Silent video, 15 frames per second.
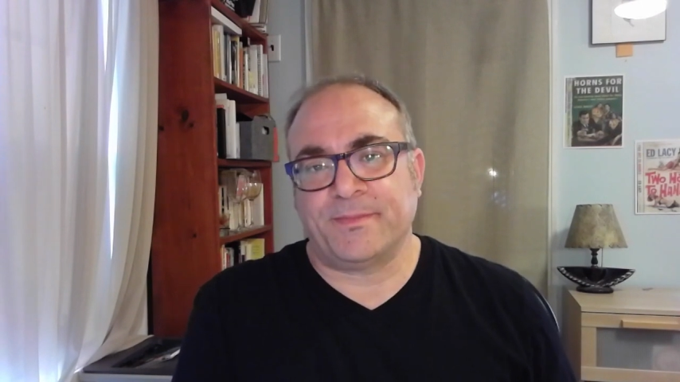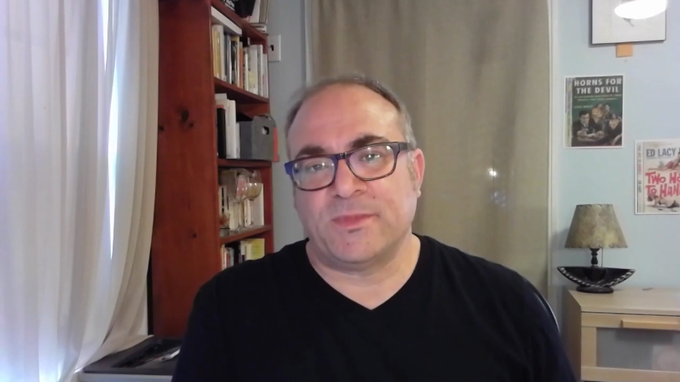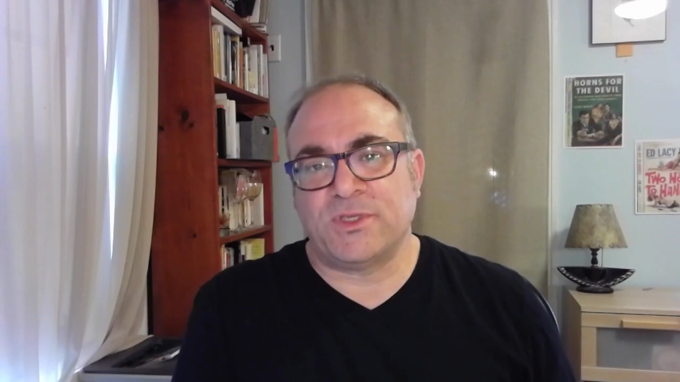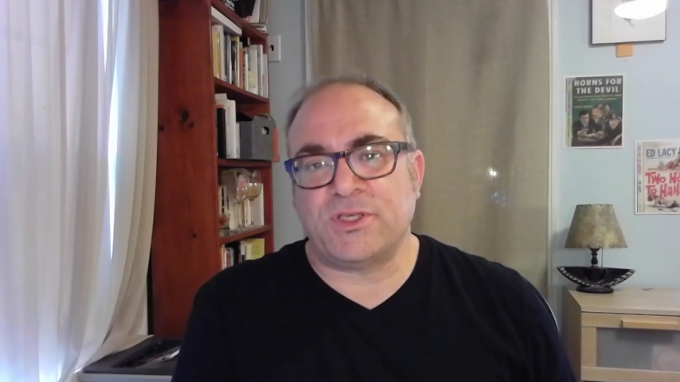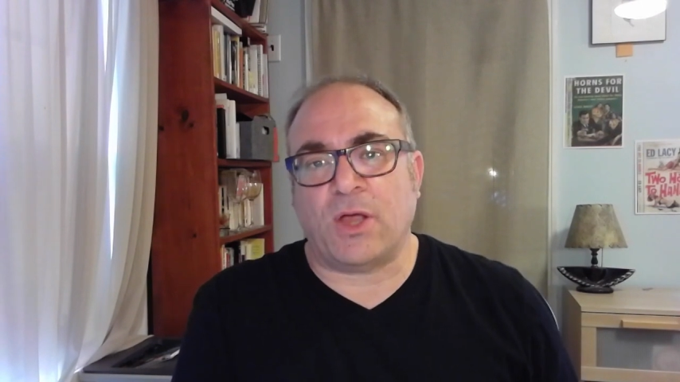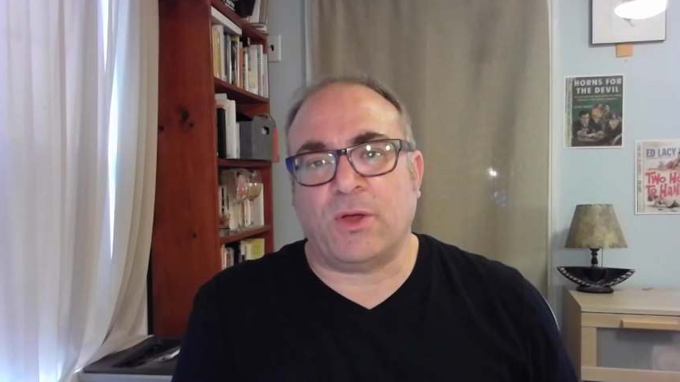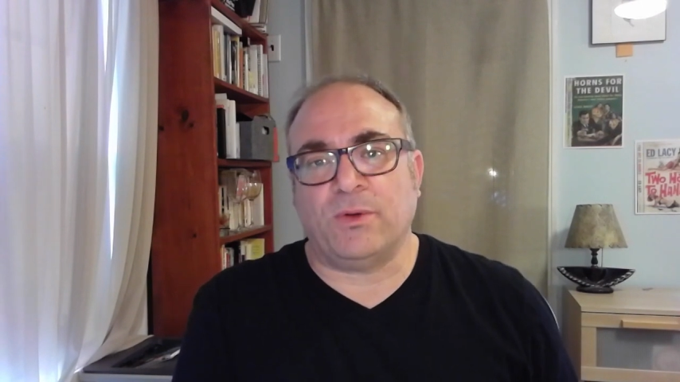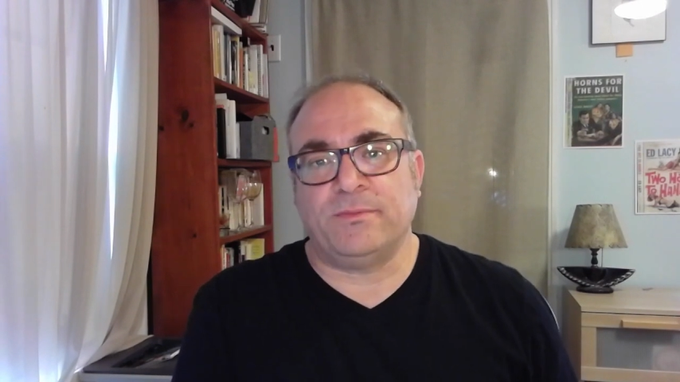
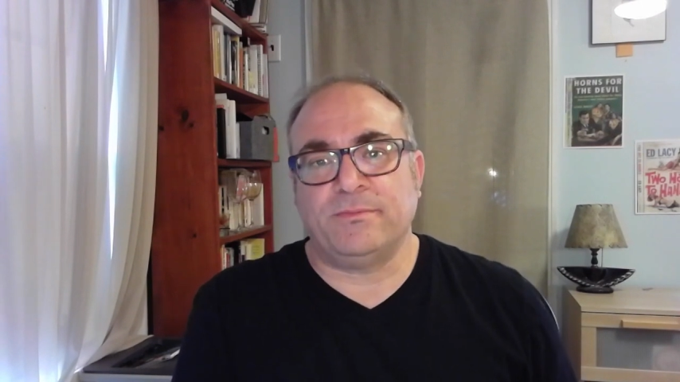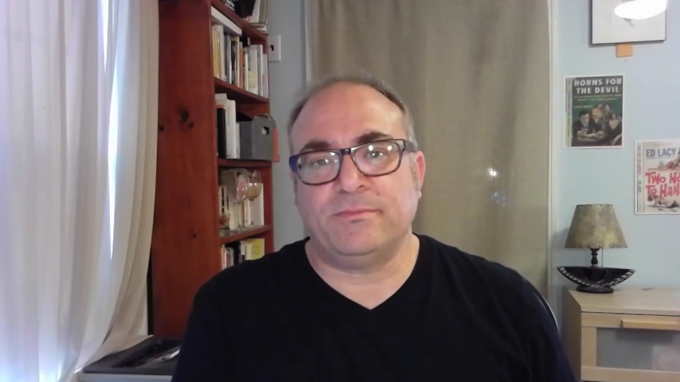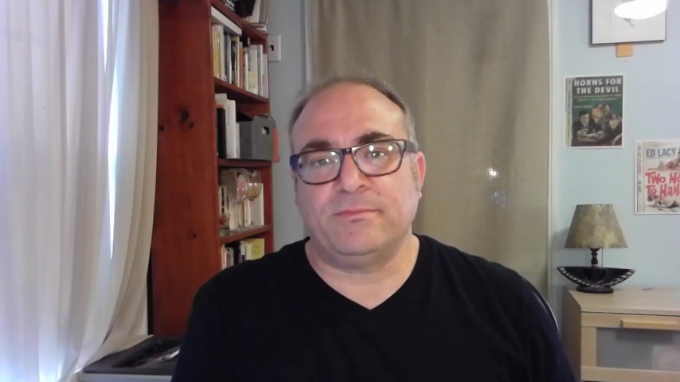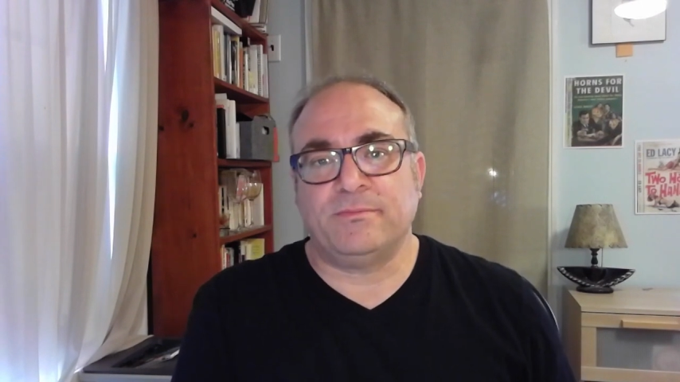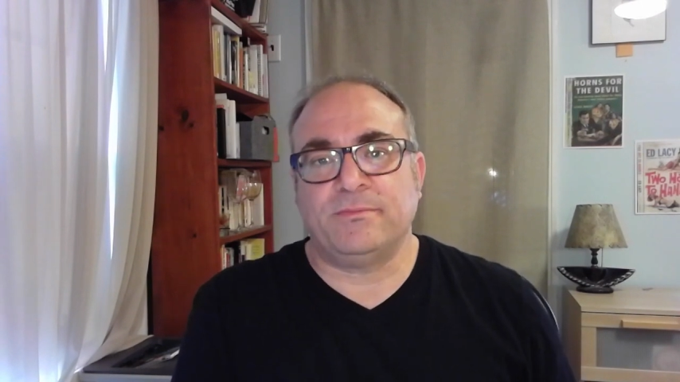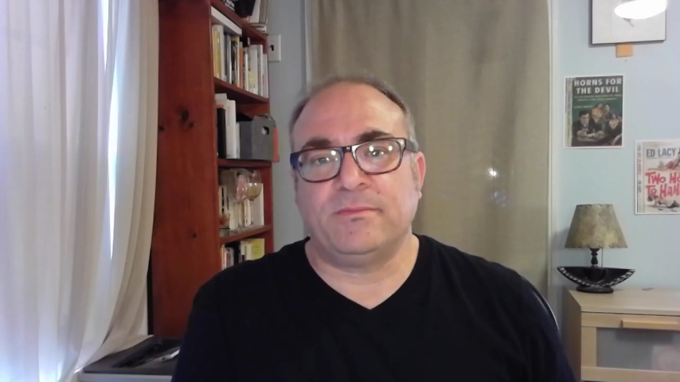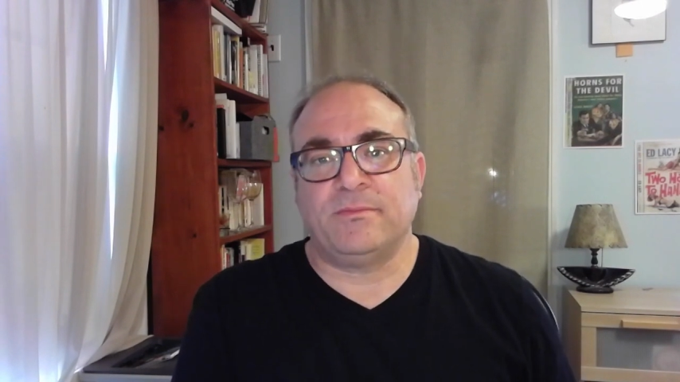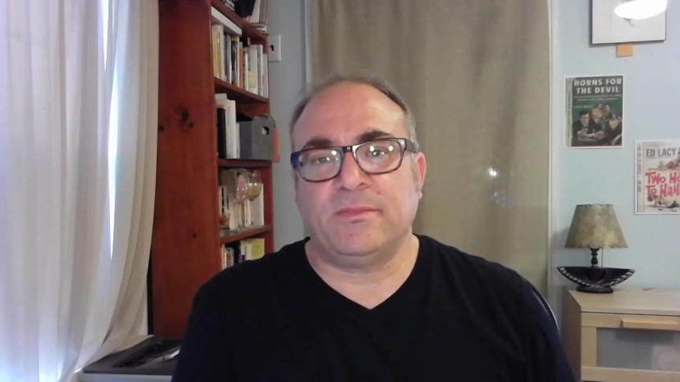So
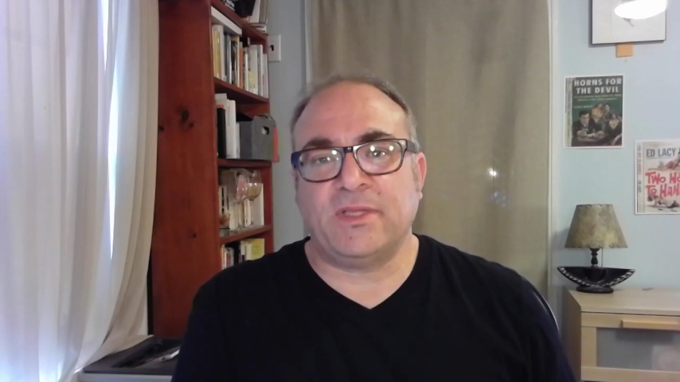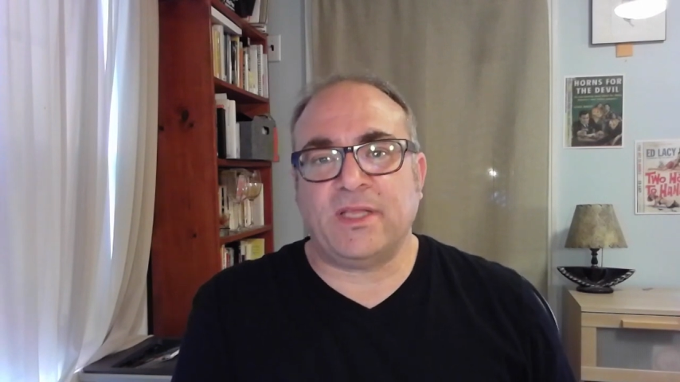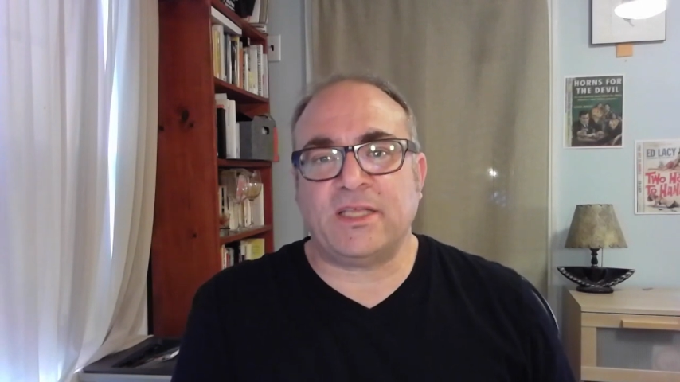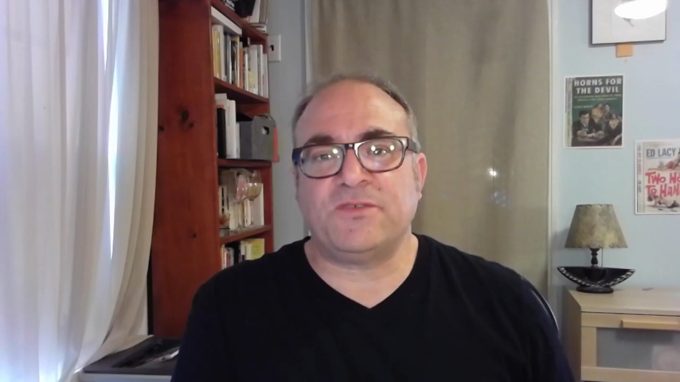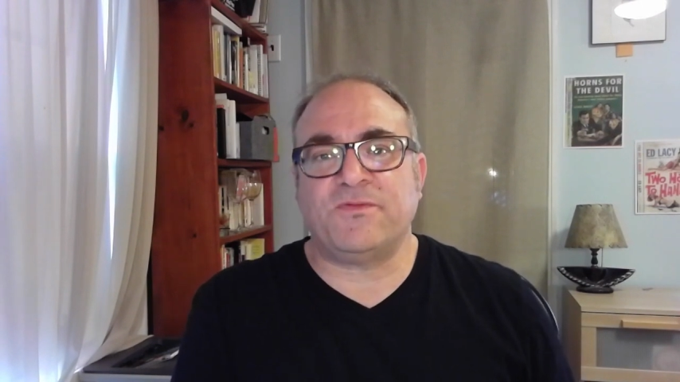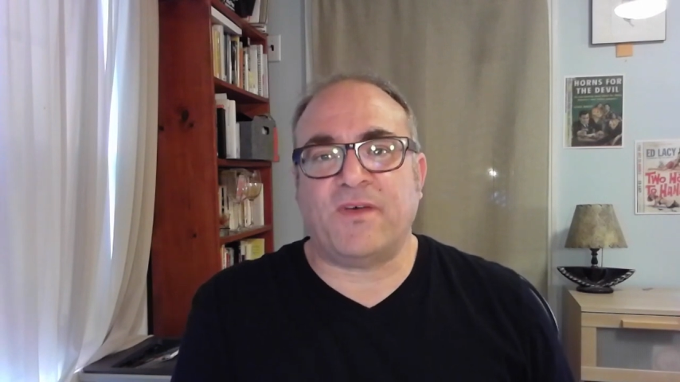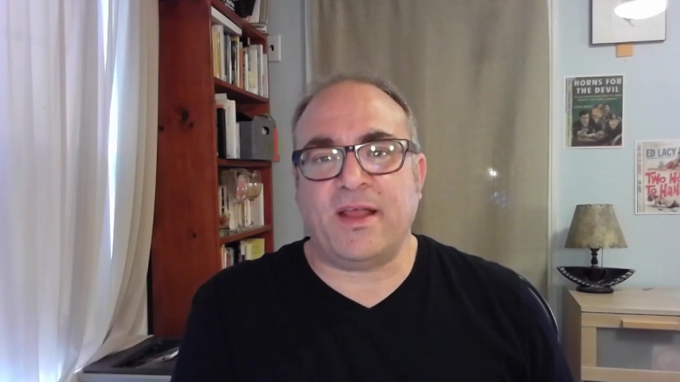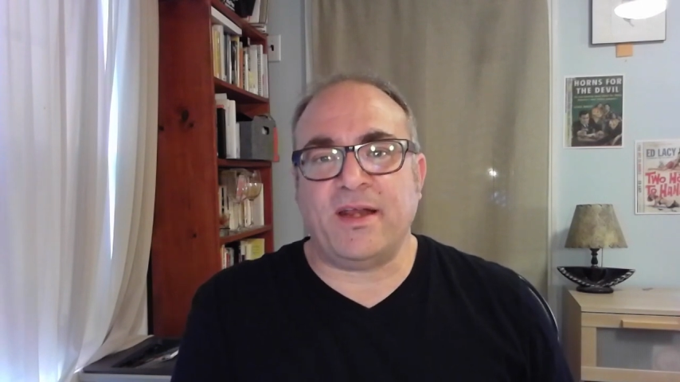
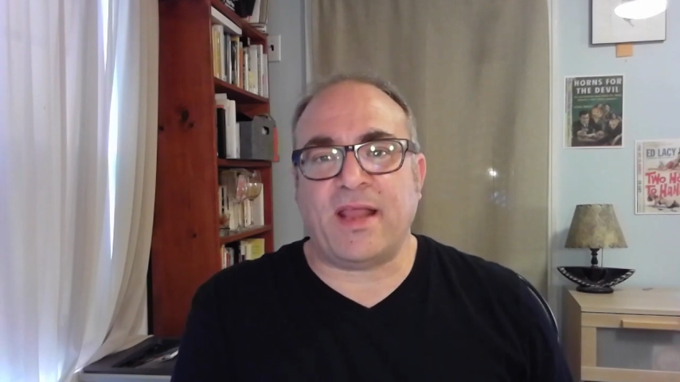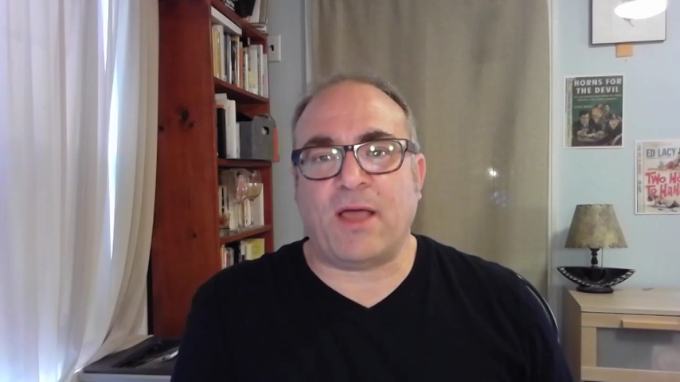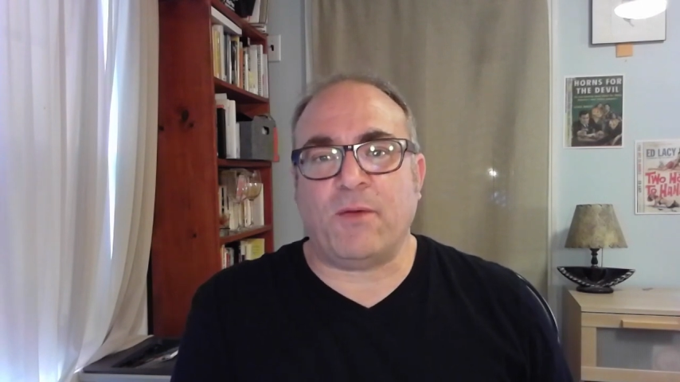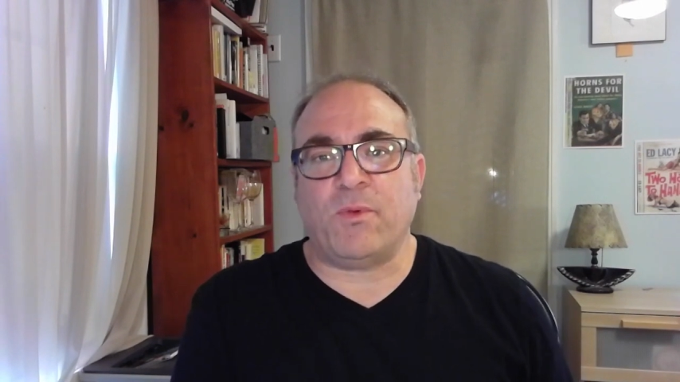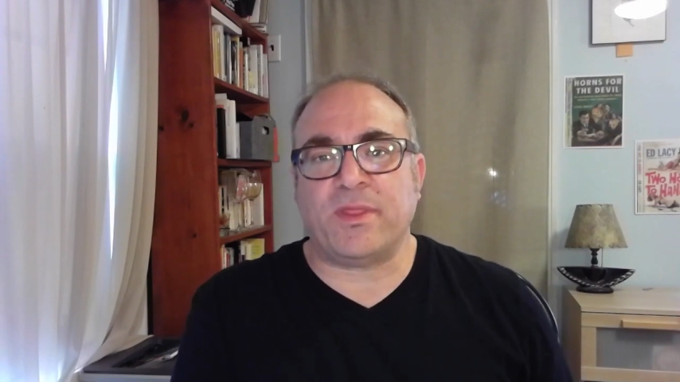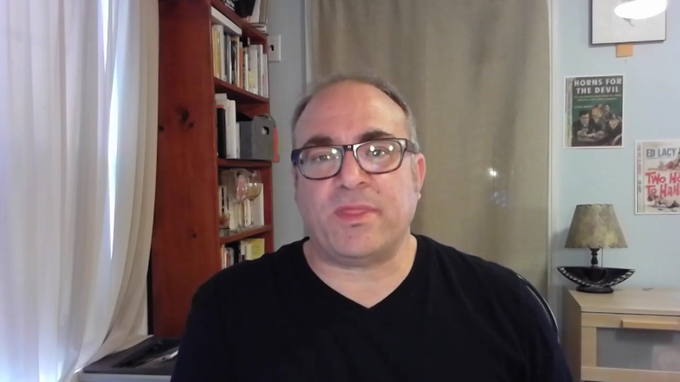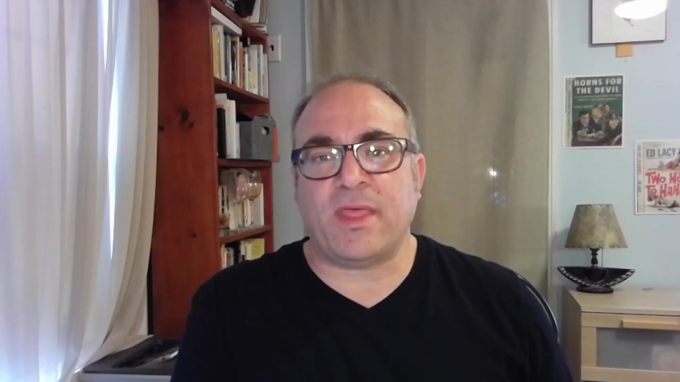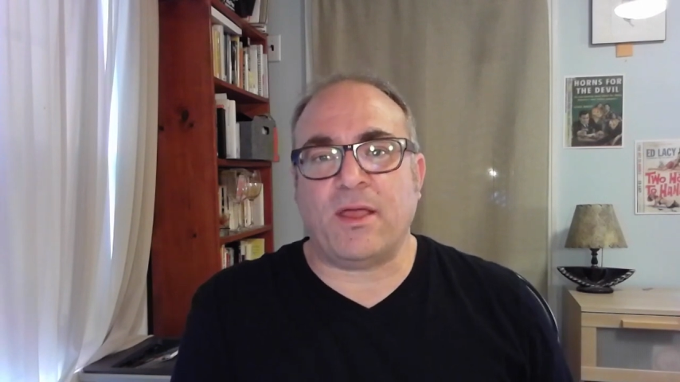let's find out
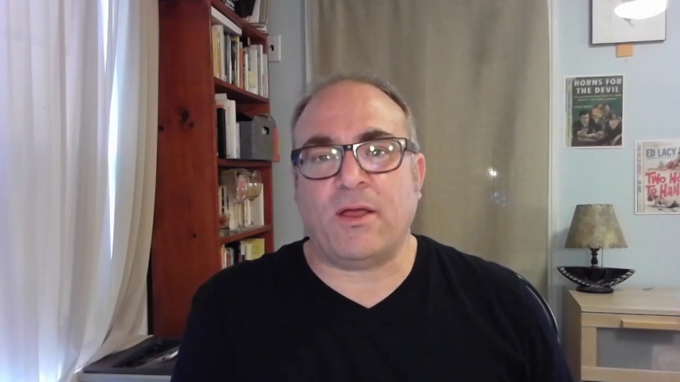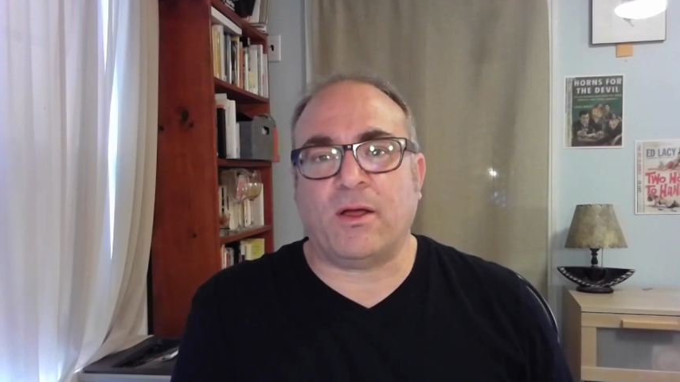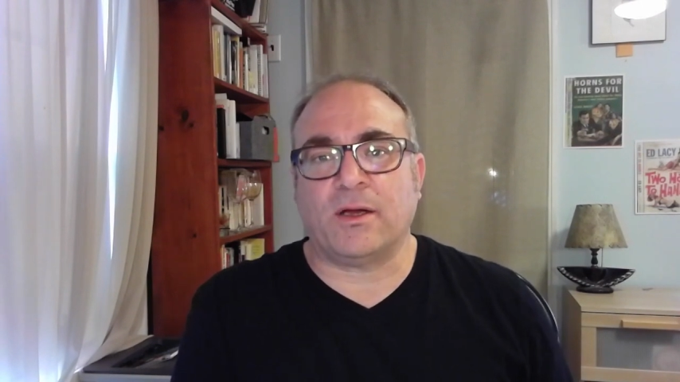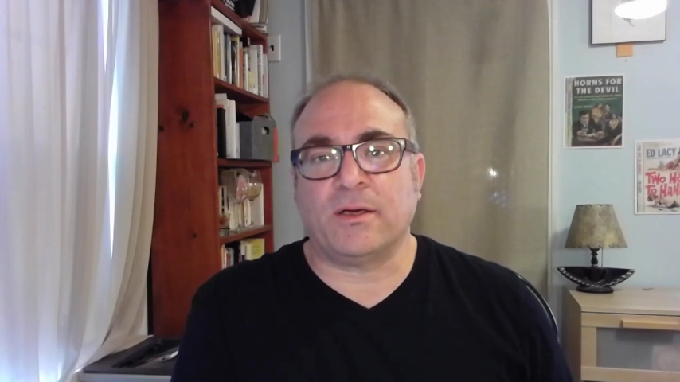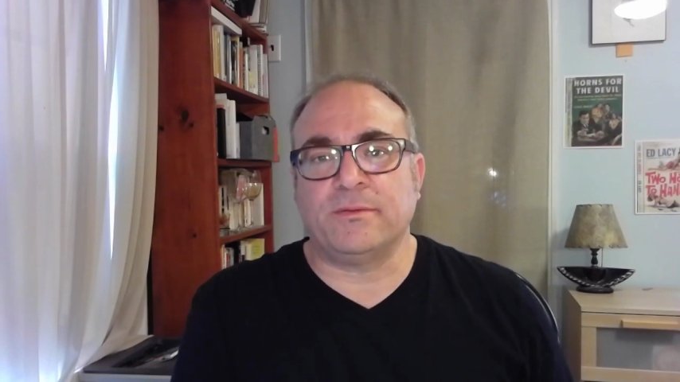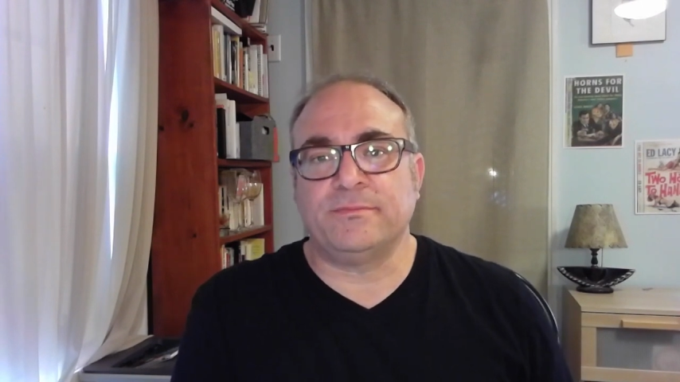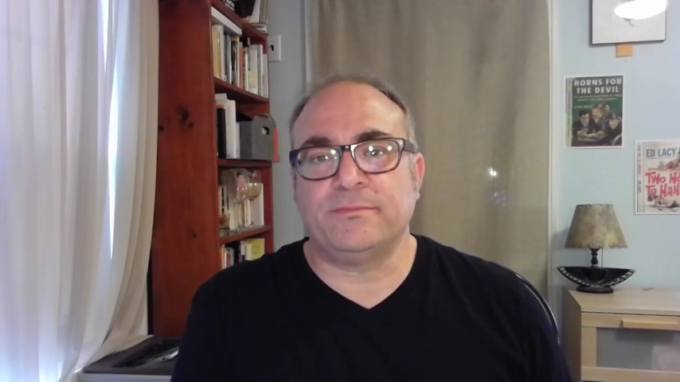what they are.